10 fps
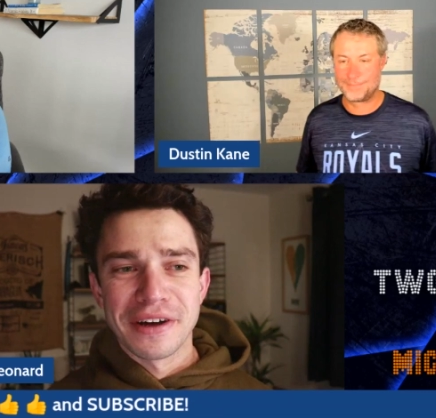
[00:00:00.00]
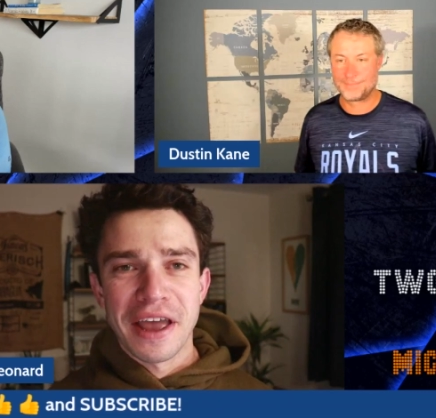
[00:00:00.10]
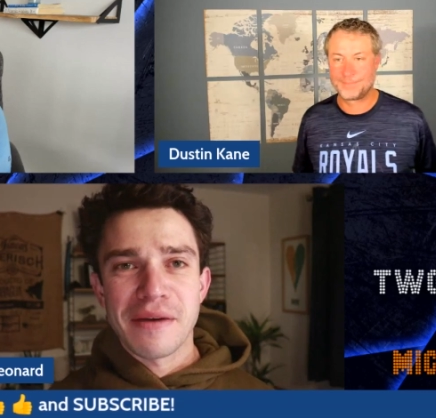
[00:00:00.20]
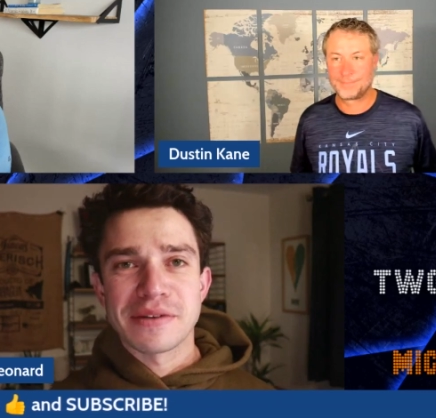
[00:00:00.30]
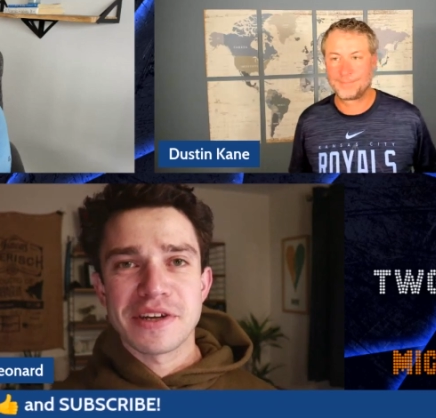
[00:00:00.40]
Speaker 1: It
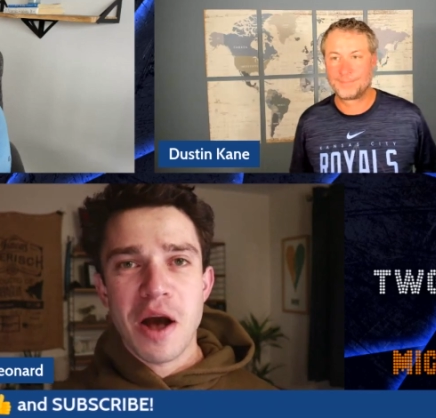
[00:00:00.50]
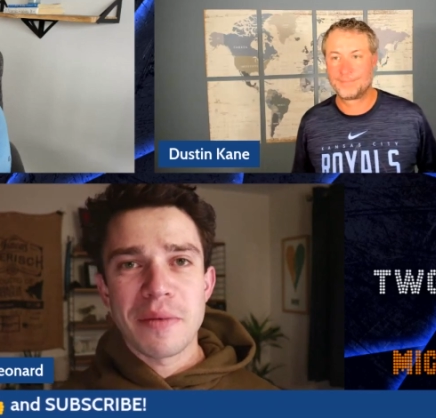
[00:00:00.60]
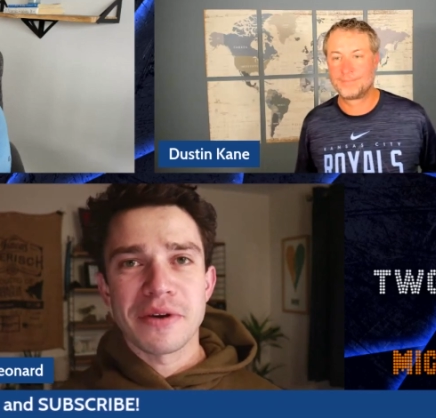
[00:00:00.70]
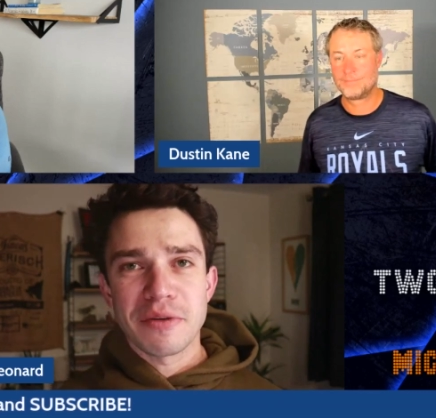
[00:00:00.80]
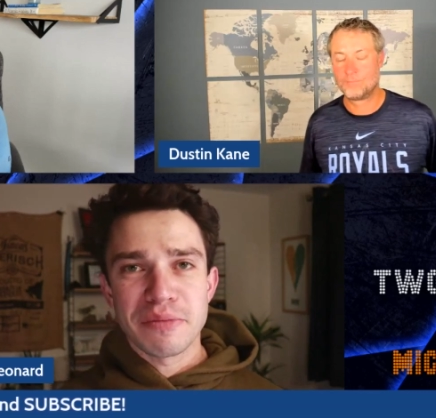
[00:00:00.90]
was coming
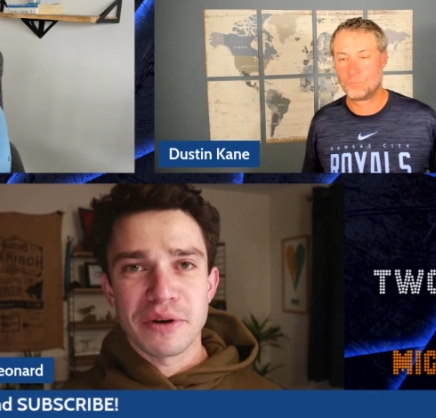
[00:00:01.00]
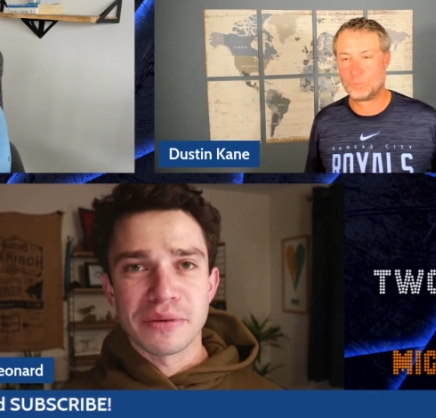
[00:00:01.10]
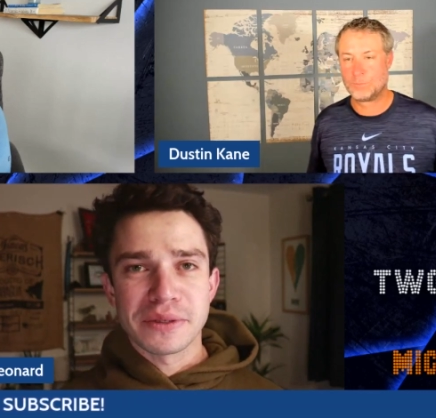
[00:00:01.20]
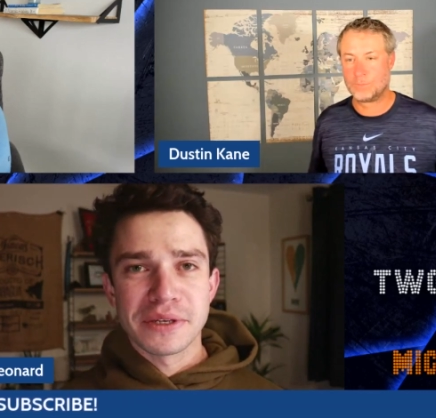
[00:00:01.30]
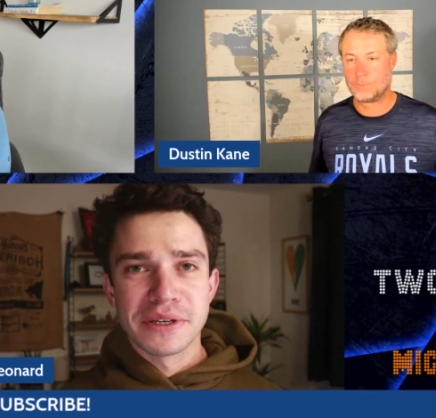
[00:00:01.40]
on a
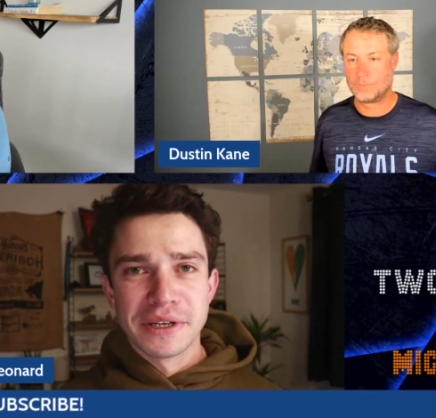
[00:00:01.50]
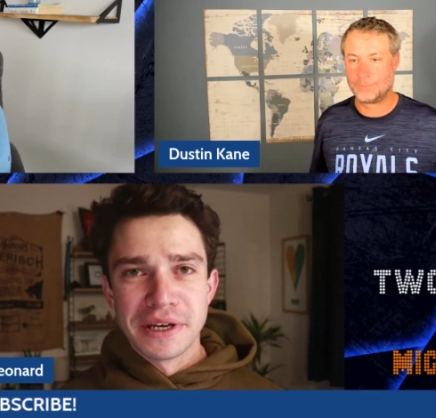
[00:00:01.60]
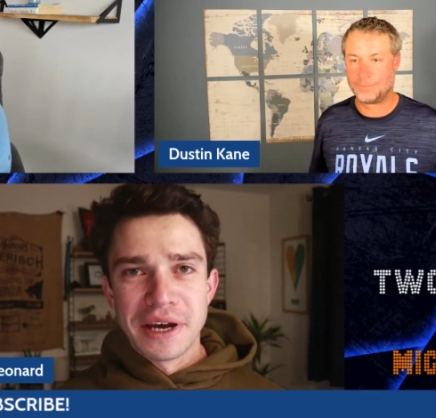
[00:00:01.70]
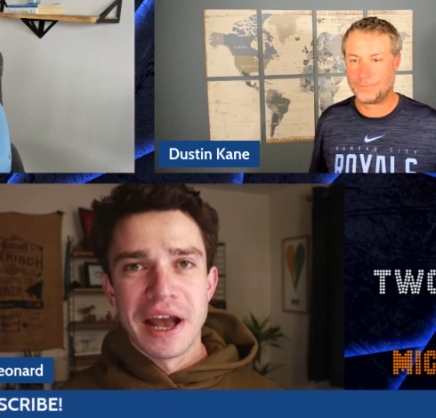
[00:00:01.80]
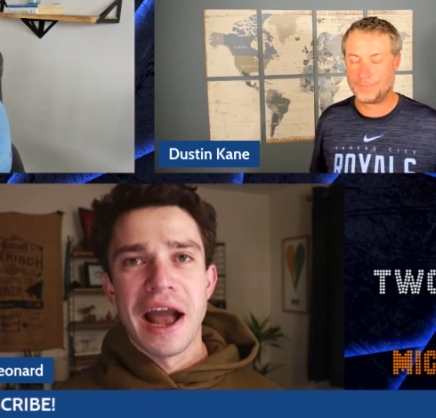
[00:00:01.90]
boat,
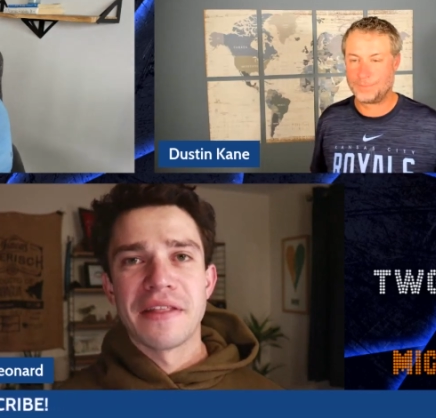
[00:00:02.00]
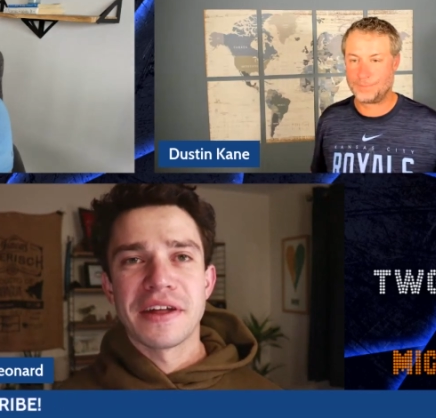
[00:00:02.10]
and then